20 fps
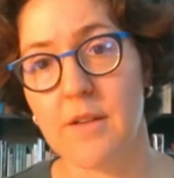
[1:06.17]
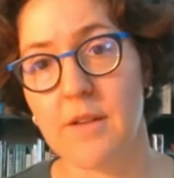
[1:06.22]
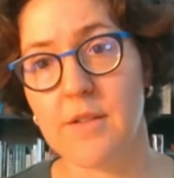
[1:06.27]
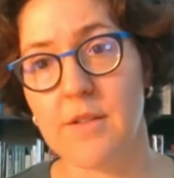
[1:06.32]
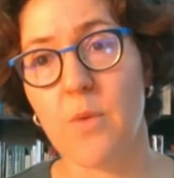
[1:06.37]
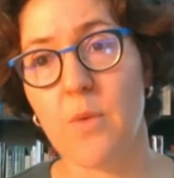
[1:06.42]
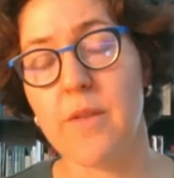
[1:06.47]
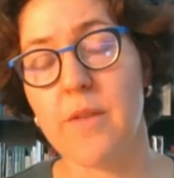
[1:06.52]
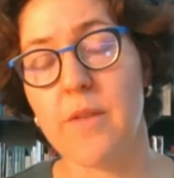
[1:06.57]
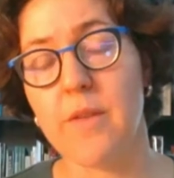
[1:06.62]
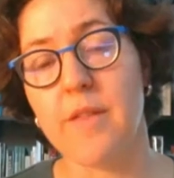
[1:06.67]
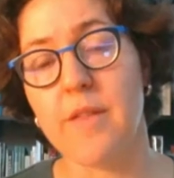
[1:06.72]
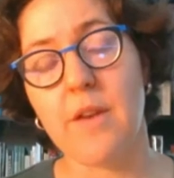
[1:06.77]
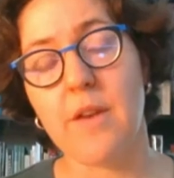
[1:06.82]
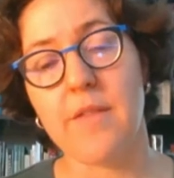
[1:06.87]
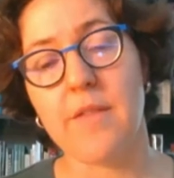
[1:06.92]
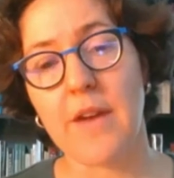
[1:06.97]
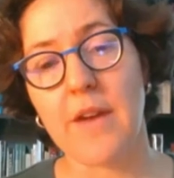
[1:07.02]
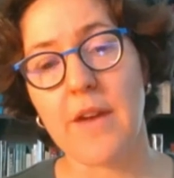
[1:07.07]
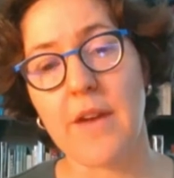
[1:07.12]
So
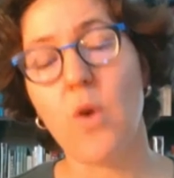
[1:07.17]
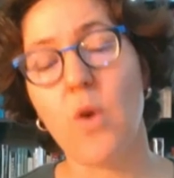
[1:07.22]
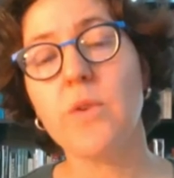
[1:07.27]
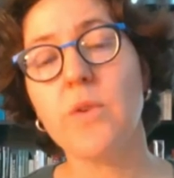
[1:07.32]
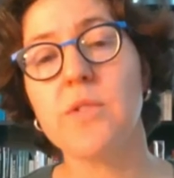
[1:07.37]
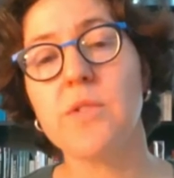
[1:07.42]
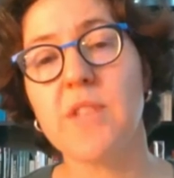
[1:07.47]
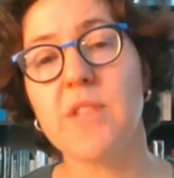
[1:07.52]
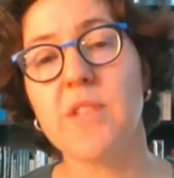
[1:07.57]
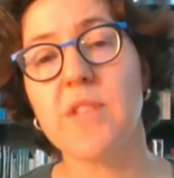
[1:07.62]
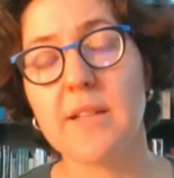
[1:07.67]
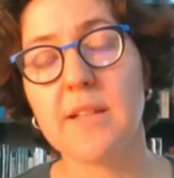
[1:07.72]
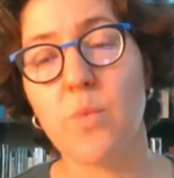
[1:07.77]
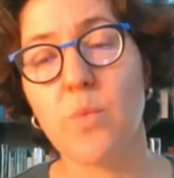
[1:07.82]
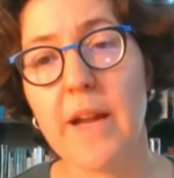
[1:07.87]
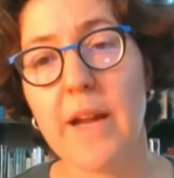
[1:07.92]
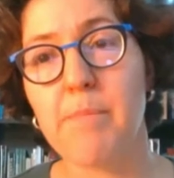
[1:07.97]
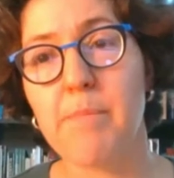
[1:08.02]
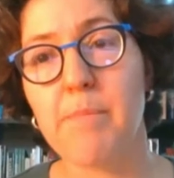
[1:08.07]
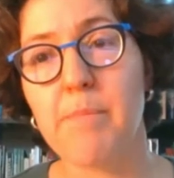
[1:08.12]
that whole
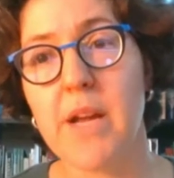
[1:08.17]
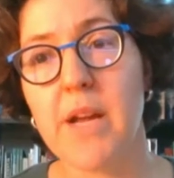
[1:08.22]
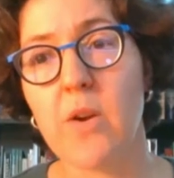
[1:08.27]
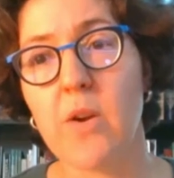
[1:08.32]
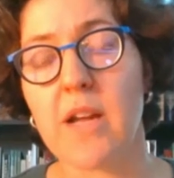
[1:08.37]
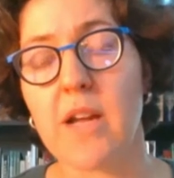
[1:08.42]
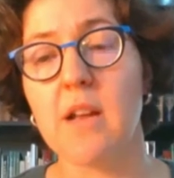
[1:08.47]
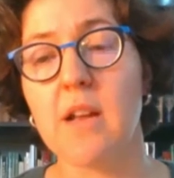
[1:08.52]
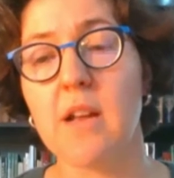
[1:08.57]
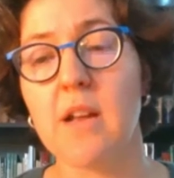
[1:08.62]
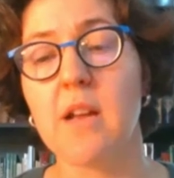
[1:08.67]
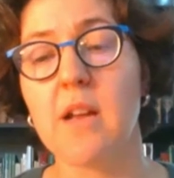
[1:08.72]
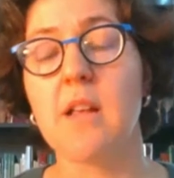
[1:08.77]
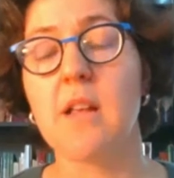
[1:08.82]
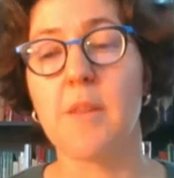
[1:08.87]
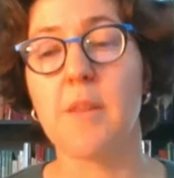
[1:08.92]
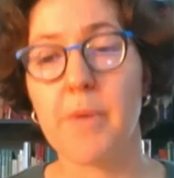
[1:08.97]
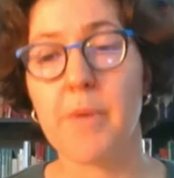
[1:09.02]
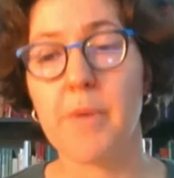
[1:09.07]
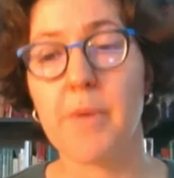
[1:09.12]
6-week period,
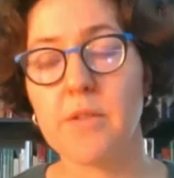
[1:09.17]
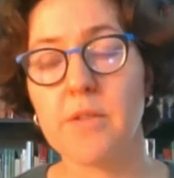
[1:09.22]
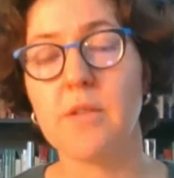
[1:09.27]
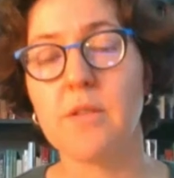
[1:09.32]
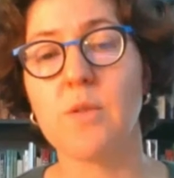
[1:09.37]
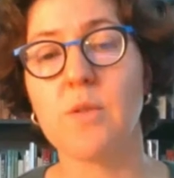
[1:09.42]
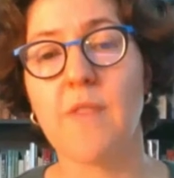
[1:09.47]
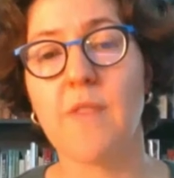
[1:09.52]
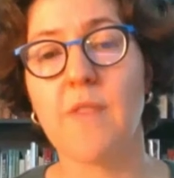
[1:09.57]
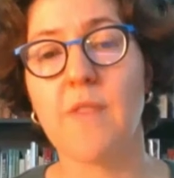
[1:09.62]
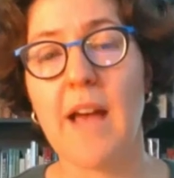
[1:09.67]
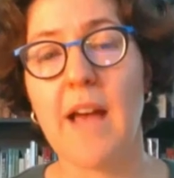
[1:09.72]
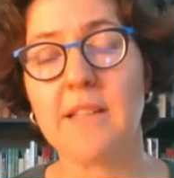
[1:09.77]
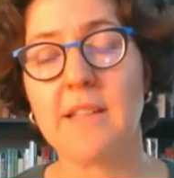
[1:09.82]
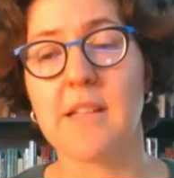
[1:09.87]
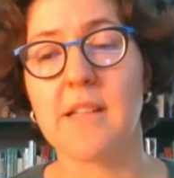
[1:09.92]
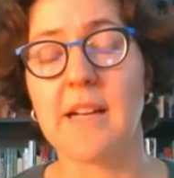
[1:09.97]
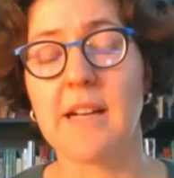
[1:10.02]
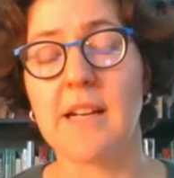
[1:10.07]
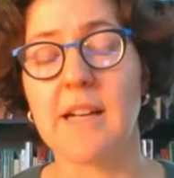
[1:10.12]
the person who's
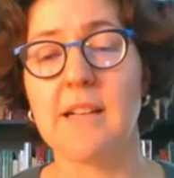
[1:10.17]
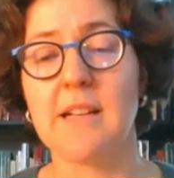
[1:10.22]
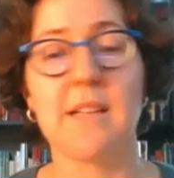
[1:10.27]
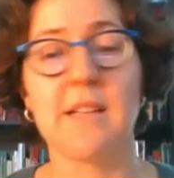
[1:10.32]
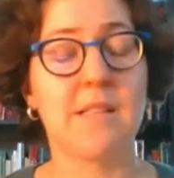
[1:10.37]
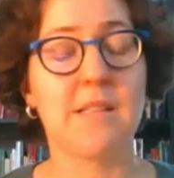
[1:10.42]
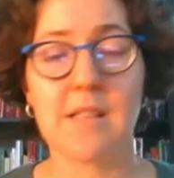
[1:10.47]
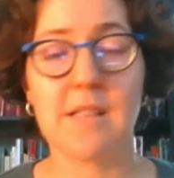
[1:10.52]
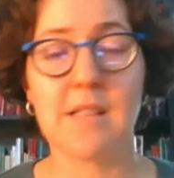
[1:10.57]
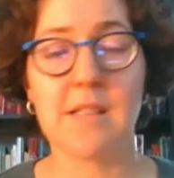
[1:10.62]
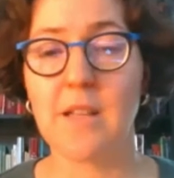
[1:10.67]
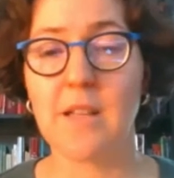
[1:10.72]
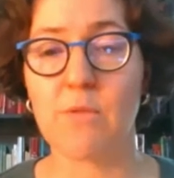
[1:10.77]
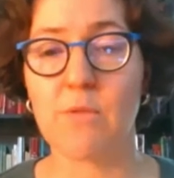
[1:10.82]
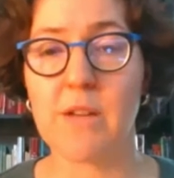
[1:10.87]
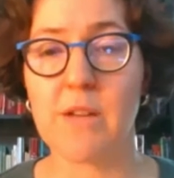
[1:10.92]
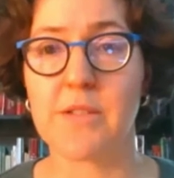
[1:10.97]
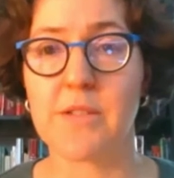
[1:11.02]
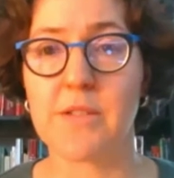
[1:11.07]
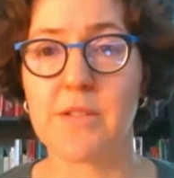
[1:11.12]
vaccinated is still at
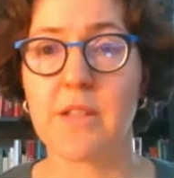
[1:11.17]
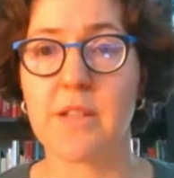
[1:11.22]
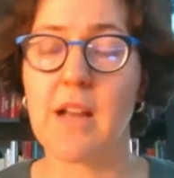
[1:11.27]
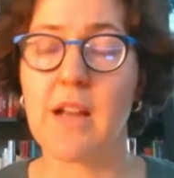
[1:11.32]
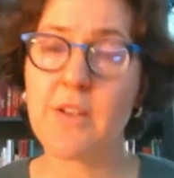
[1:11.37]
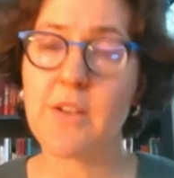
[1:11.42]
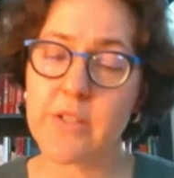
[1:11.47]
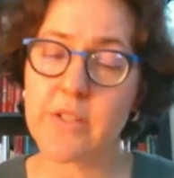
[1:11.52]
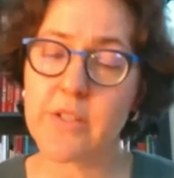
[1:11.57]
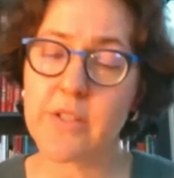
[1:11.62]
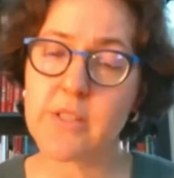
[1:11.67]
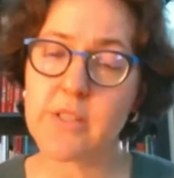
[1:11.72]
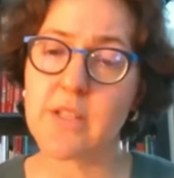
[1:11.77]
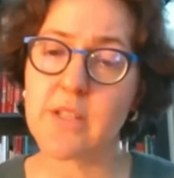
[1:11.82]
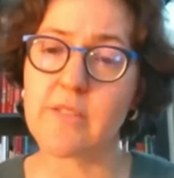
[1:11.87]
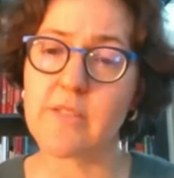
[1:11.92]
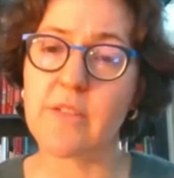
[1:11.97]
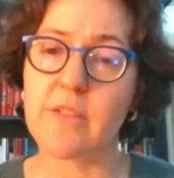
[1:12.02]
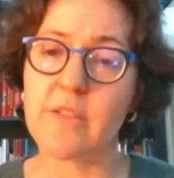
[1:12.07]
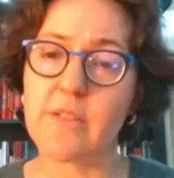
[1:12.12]
risk, not just
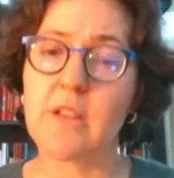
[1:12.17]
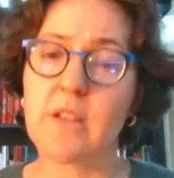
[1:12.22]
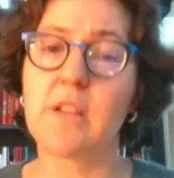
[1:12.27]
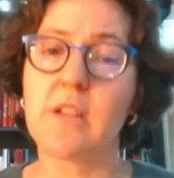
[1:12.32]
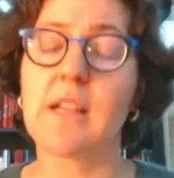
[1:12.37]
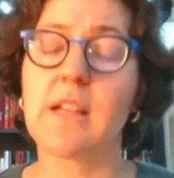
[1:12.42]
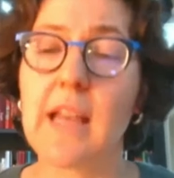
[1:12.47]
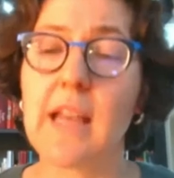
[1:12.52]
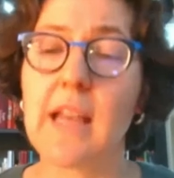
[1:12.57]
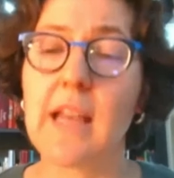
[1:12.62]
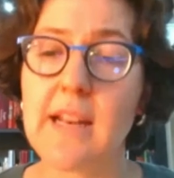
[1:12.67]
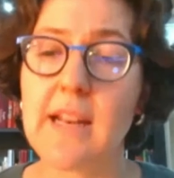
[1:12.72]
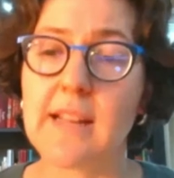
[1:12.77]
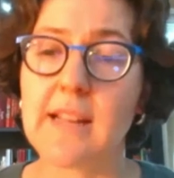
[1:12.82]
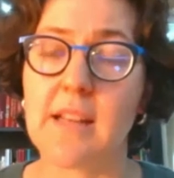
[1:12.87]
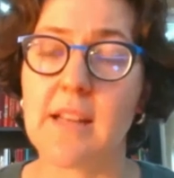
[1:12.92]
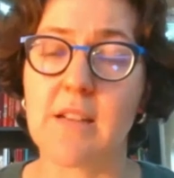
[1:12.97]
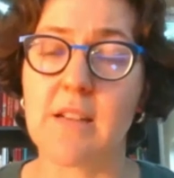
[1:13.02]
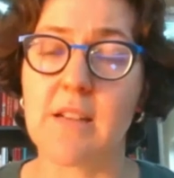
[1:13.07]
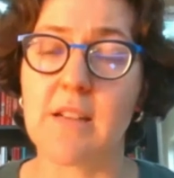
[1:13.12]
of getting
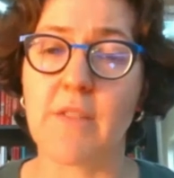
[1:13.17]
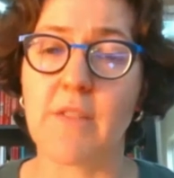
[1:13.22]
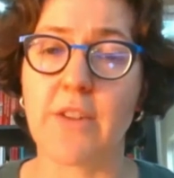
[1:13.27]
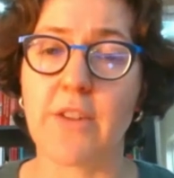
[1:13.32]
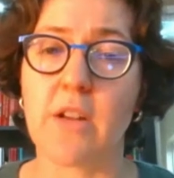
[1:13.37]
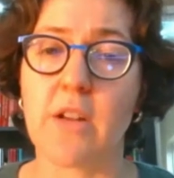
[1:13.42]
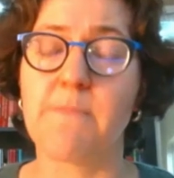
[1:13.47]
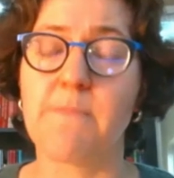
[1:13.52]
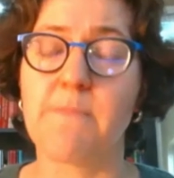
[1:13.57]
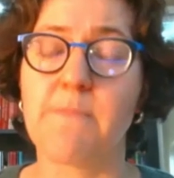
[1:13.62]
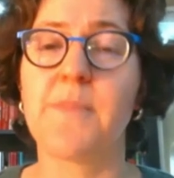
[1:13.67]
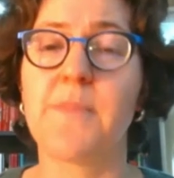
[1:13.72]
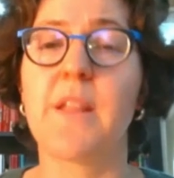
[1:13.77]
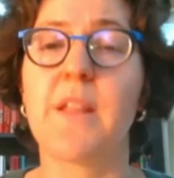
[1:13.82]
the infection,